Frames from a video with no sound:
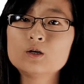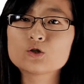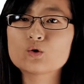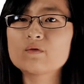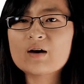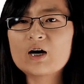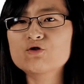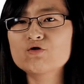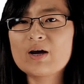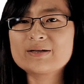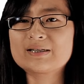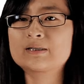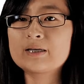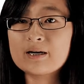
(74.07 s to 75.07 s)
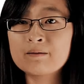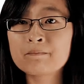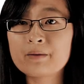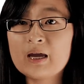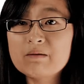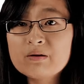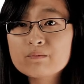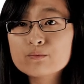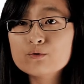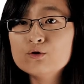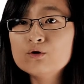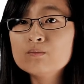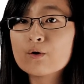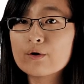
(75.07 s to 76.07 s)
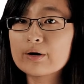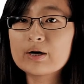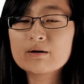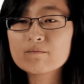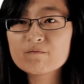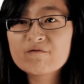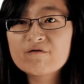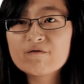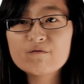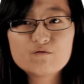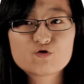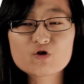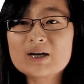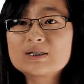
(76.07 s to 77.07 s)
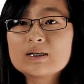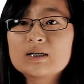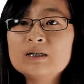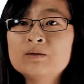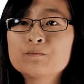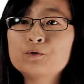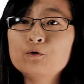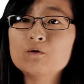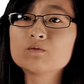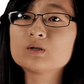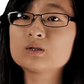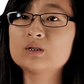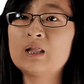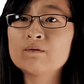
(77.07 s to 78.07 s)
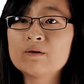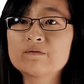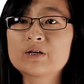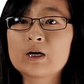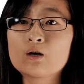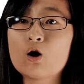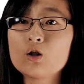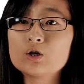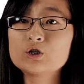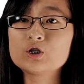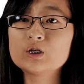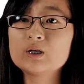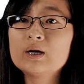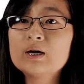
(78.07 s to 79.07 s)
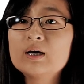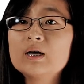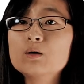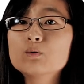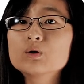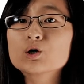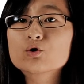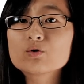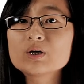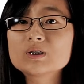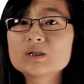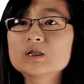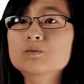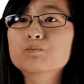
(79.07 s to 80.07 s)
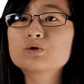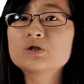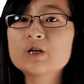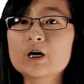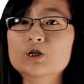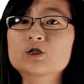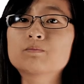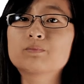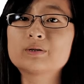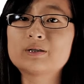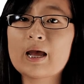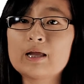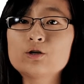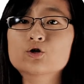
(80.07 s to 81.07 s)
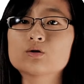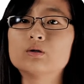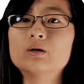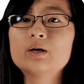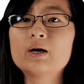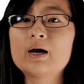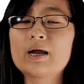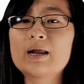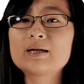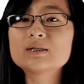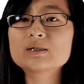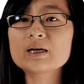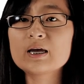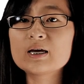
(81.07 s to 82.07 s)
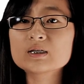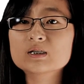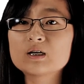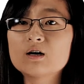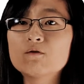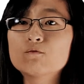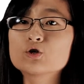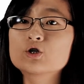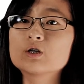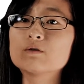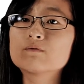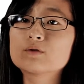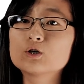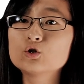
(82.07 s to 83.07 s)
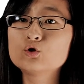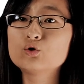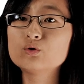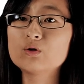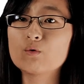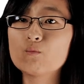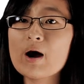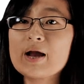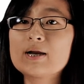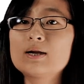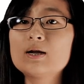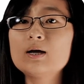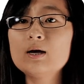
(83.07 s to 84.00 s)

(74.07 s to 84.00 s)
So if a country has a sudden baby boom or it drastically improves its level of technology, it will increase its production potential, and hence AS curve will shift to the right.